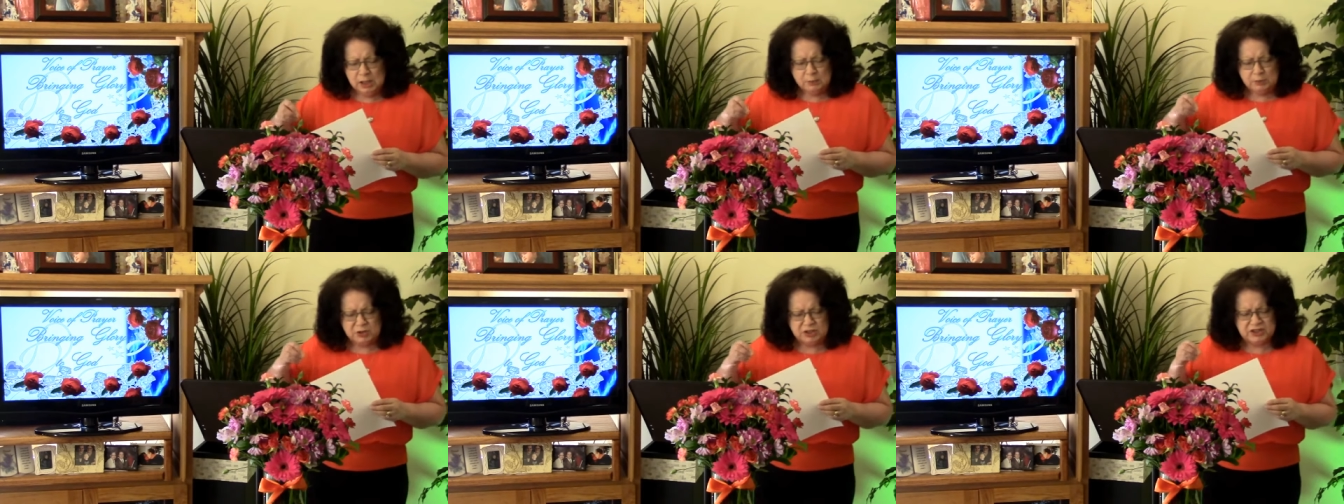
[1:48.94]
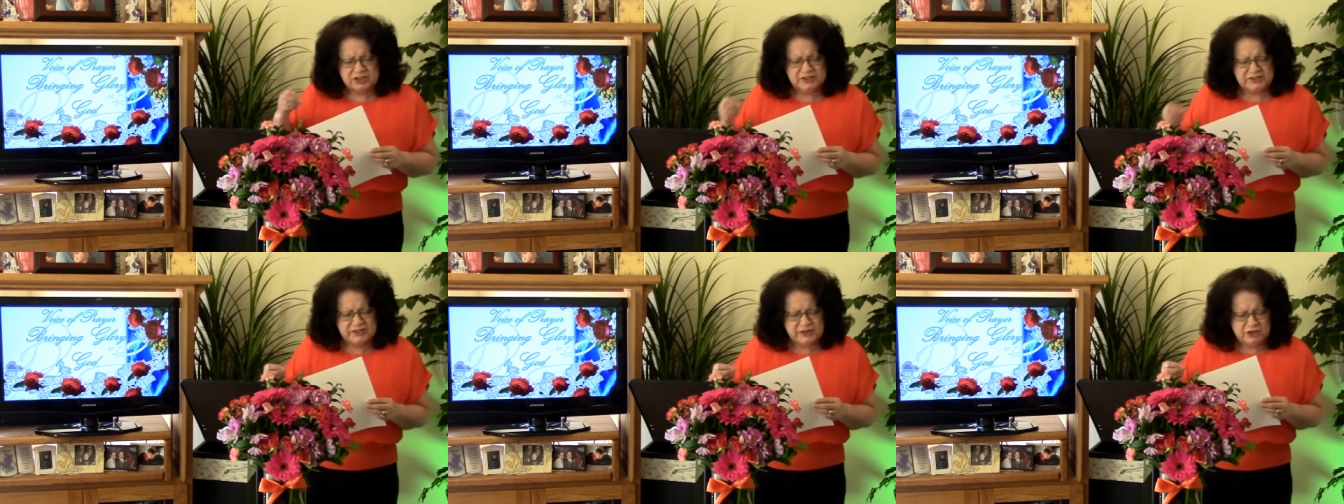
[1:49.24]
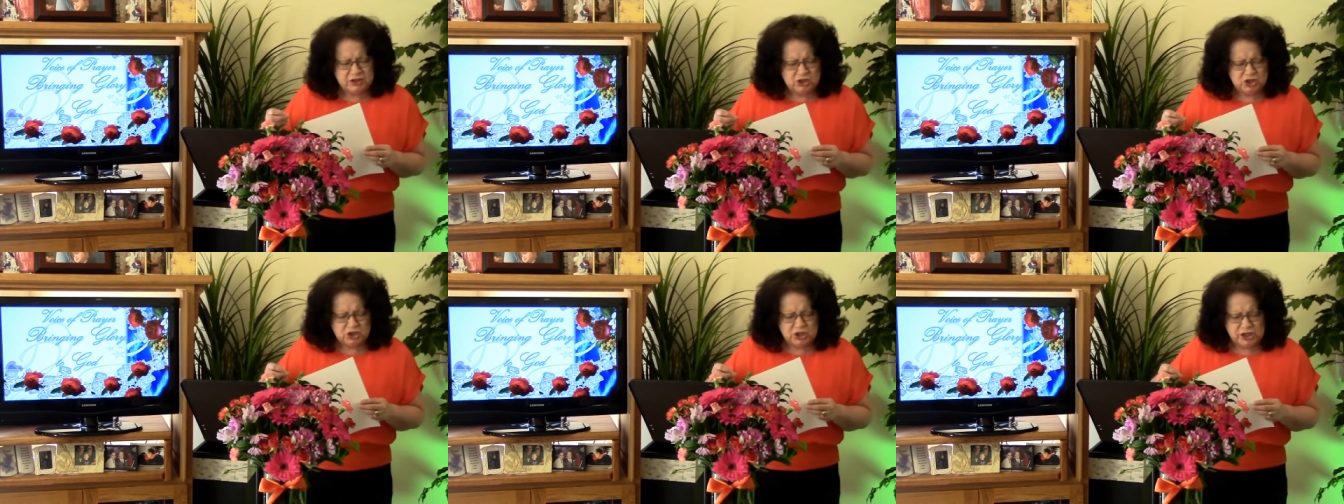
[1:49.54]

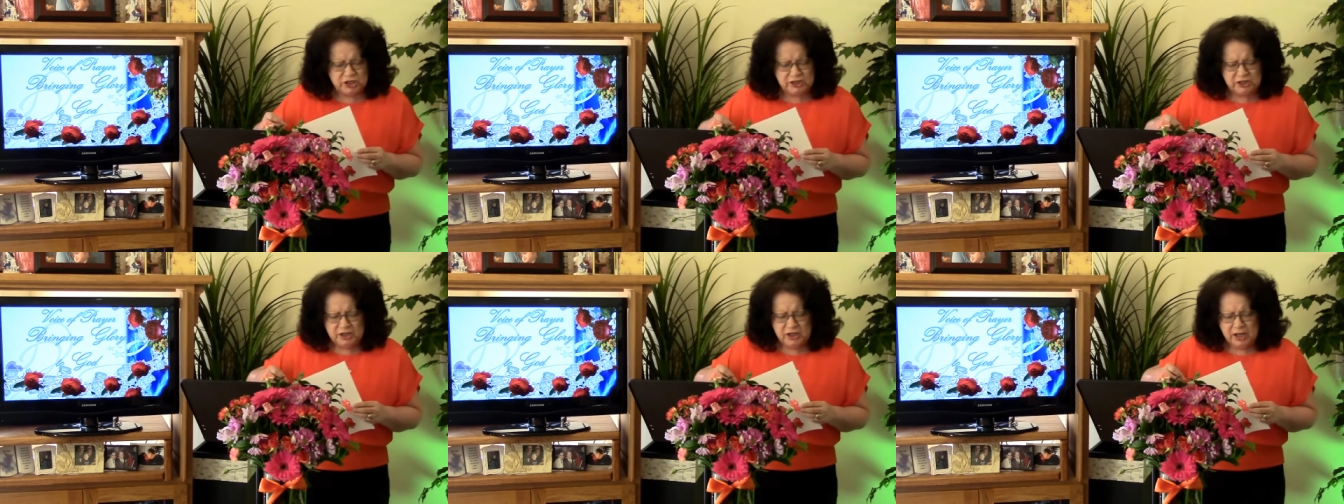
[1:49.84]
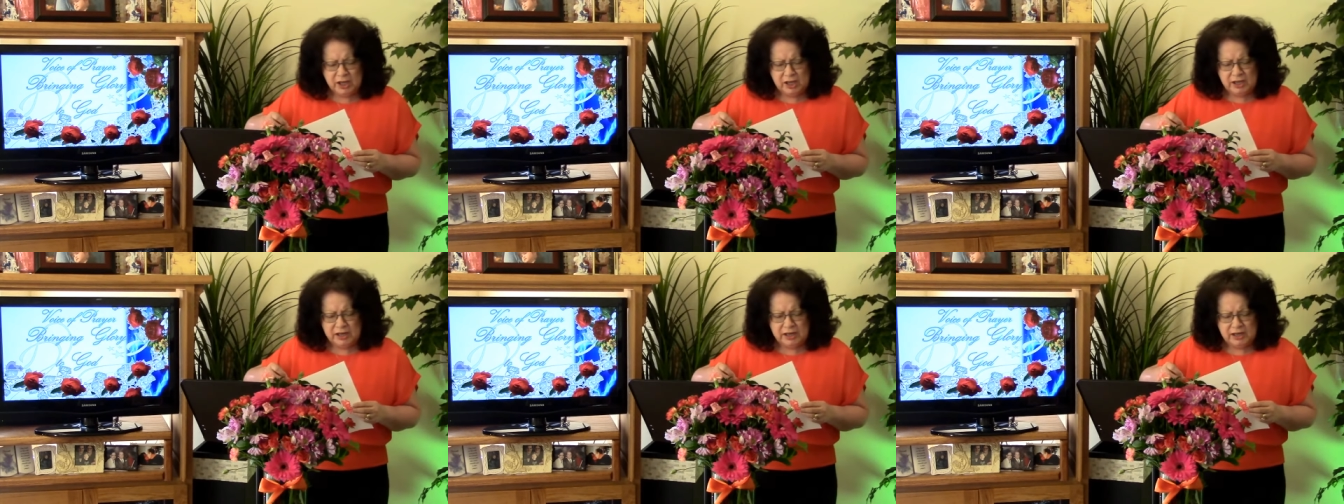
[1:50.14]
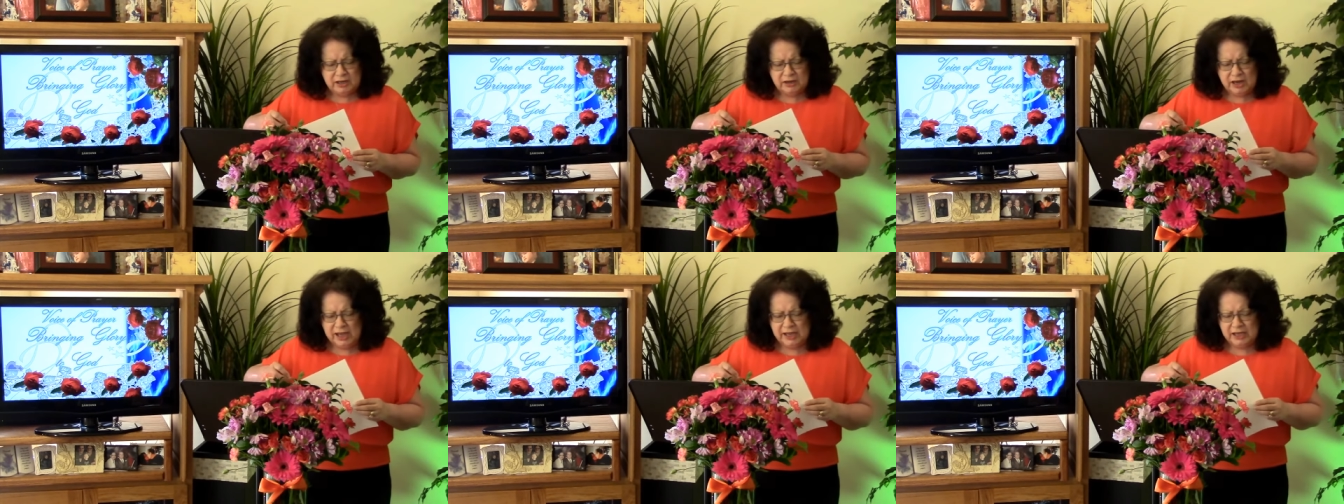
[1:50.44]
precision
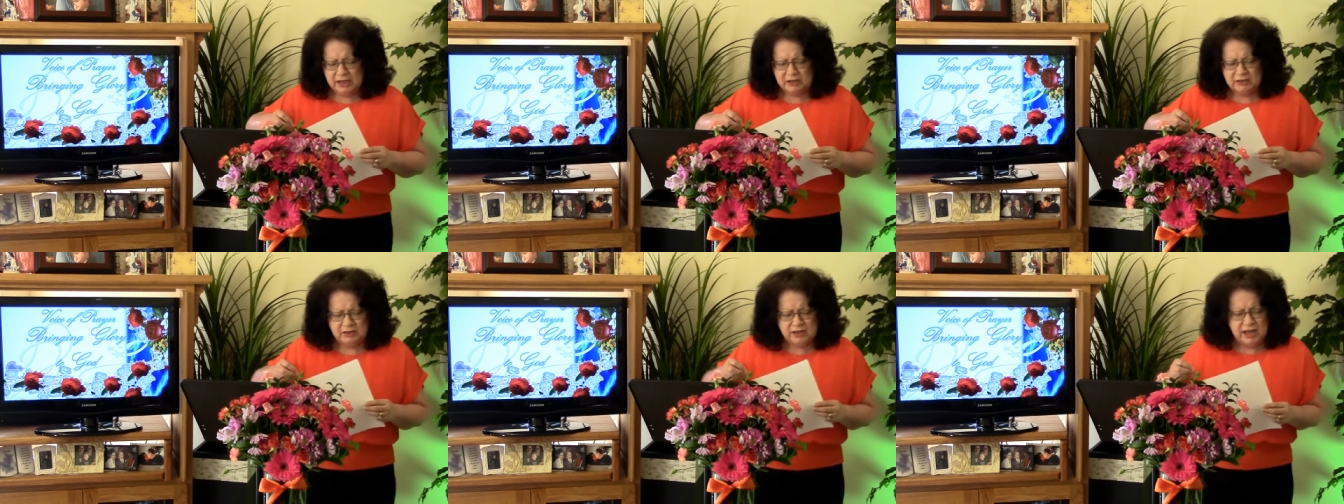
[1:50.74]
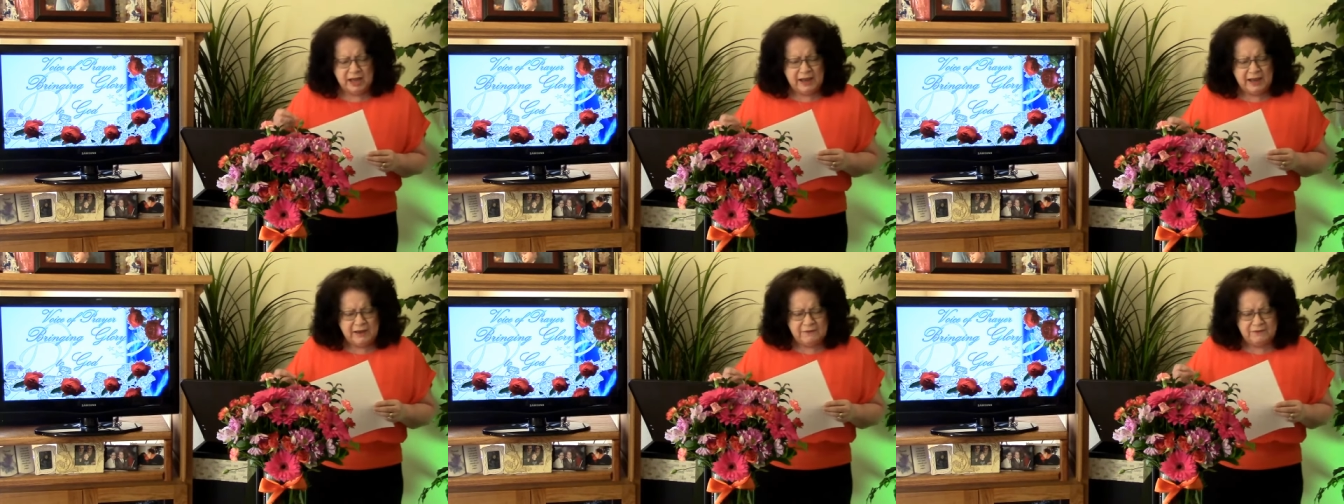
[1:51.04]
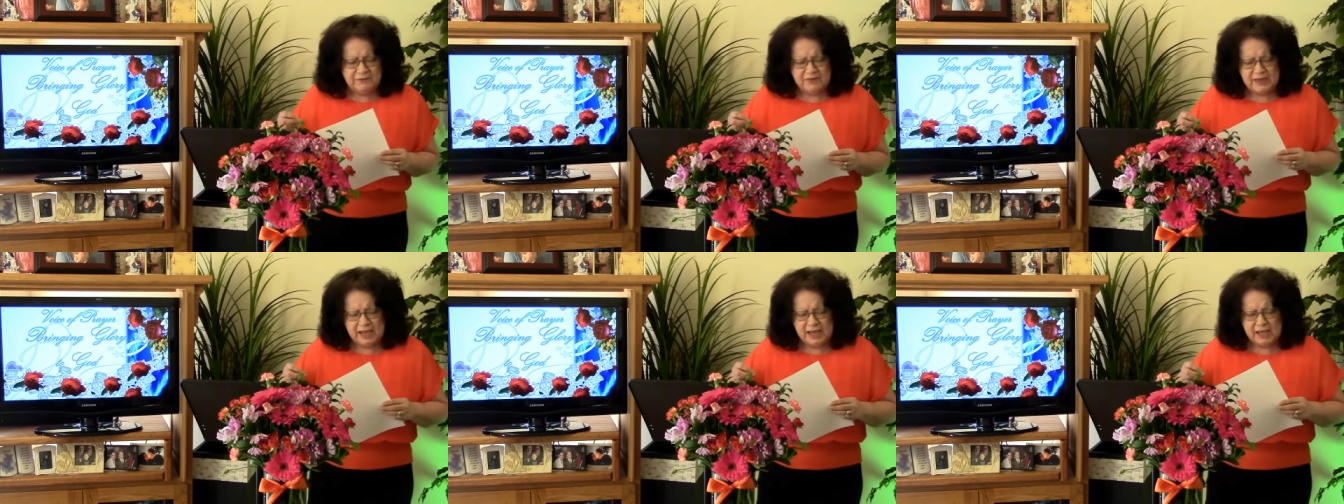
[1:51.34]
cutting like a
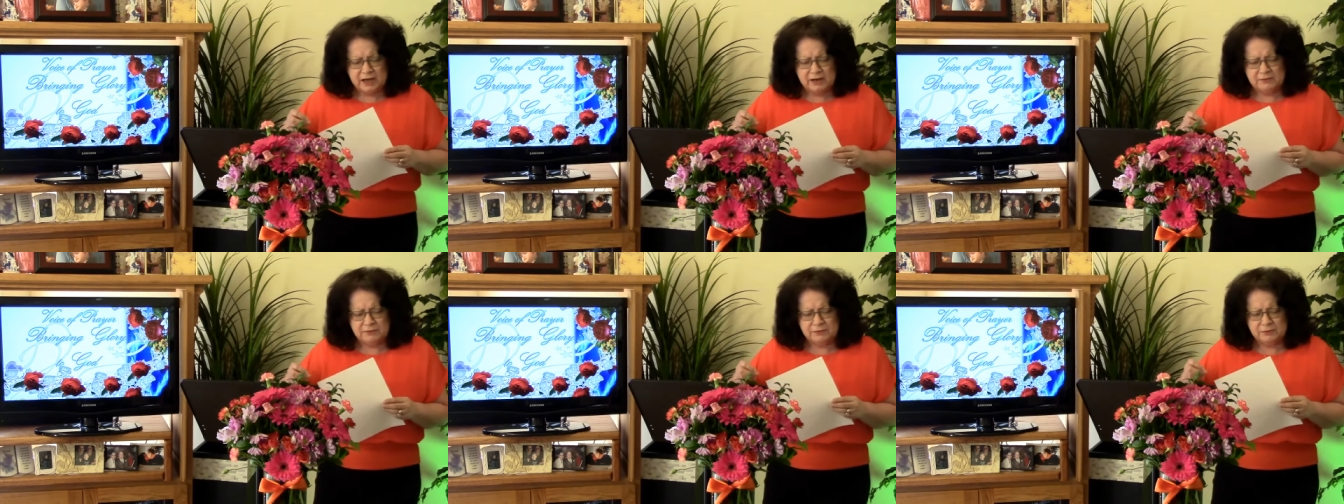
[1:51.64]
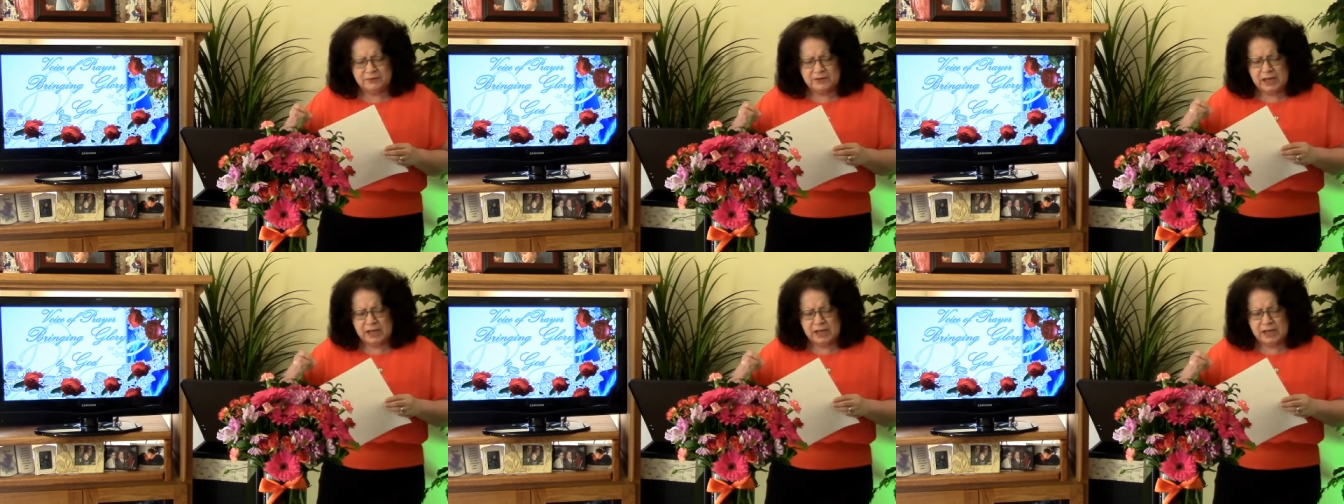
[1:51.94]
knife that of,